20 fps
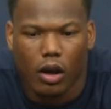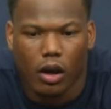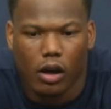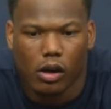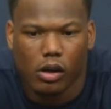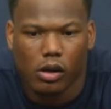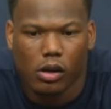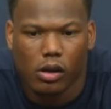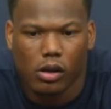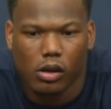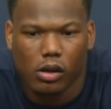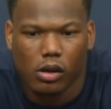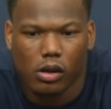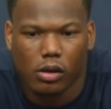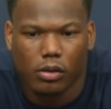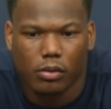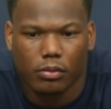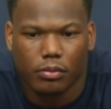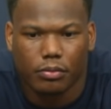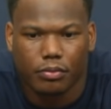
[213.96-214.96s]

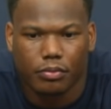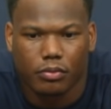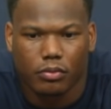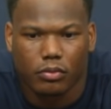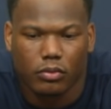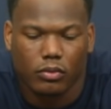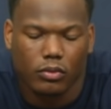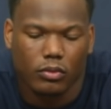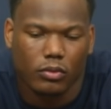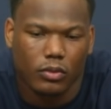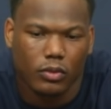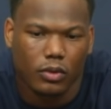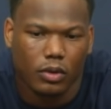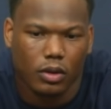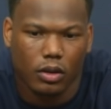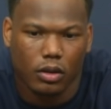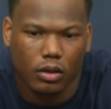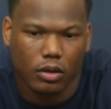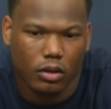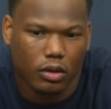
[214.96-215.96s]
Um...
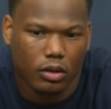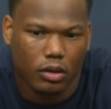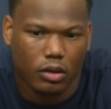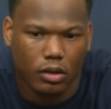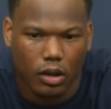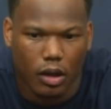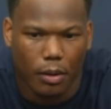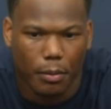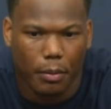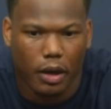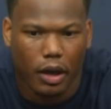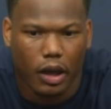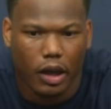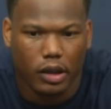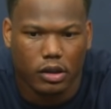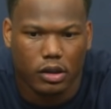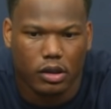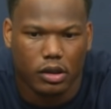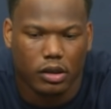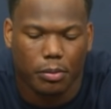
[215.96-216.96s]
I mean, I guess
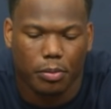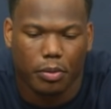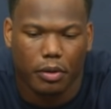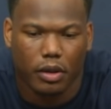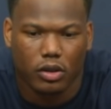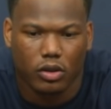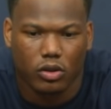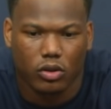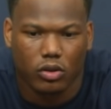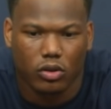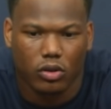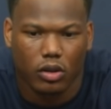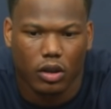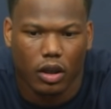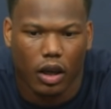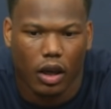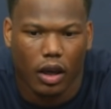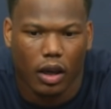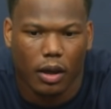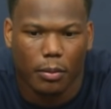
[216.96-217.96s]
it just depends on the
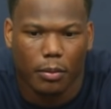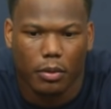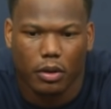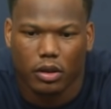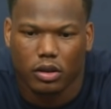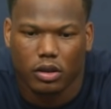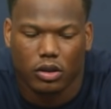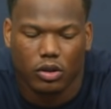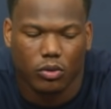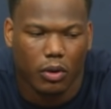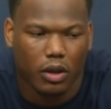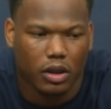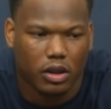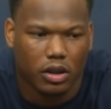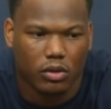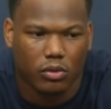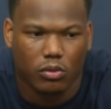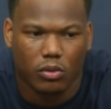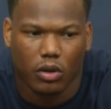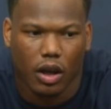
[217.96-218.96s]
game and the
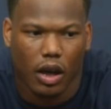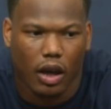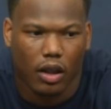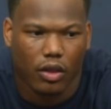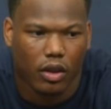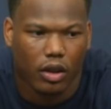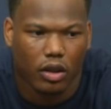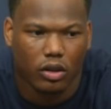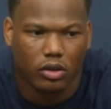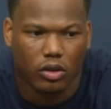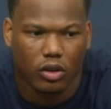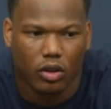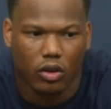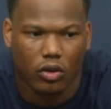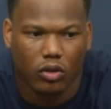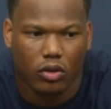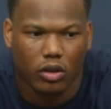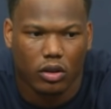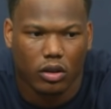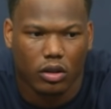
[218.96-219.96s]
situation, what, how things are
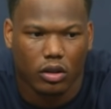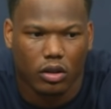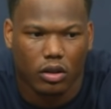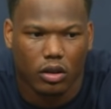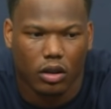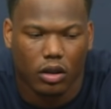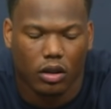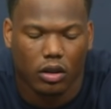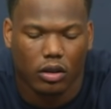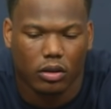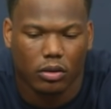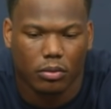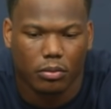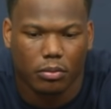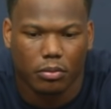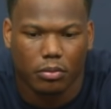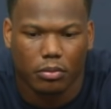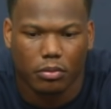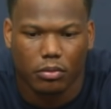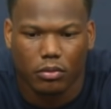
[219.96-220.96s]
going. Um,
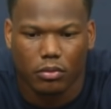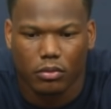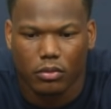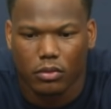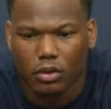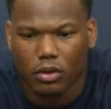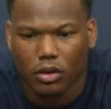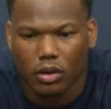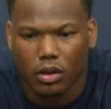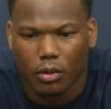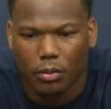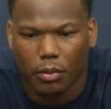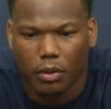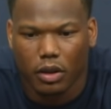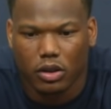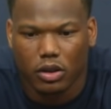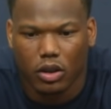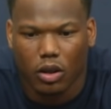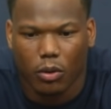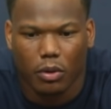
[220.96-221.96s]
but
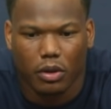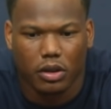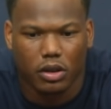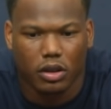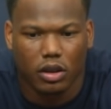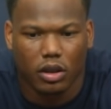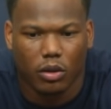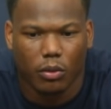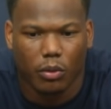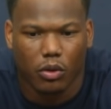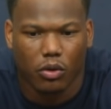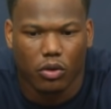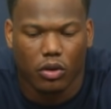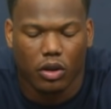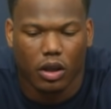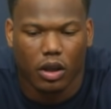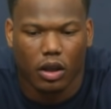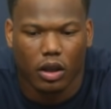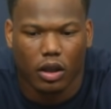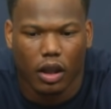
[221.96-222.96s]
it's always good where you can
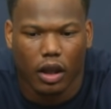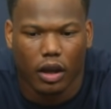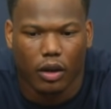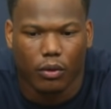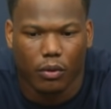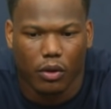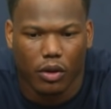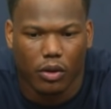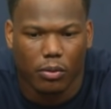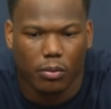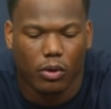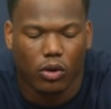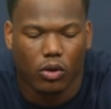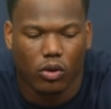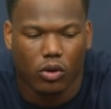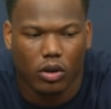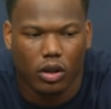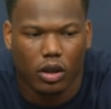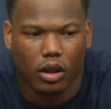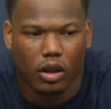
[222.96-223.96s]
get, like, a rhythm
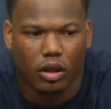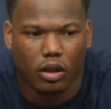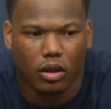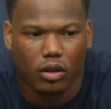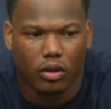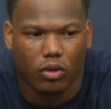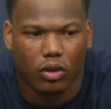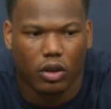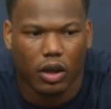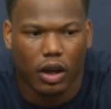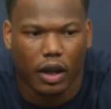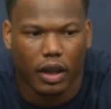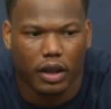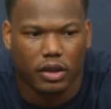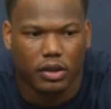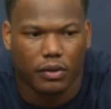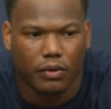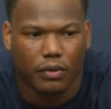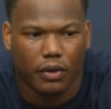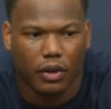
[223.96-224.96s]
going and you can kind of get
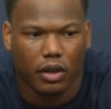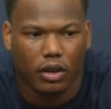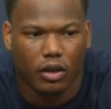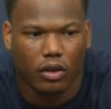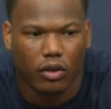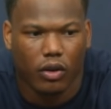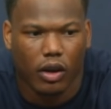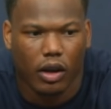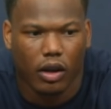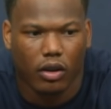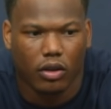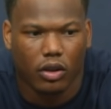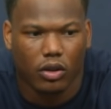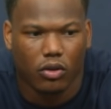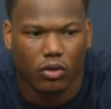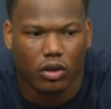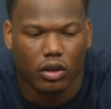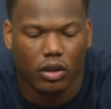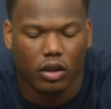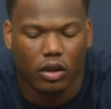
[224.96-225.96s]
your feet in the ground and you
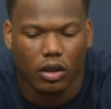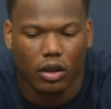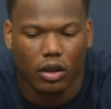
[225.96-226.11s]
can,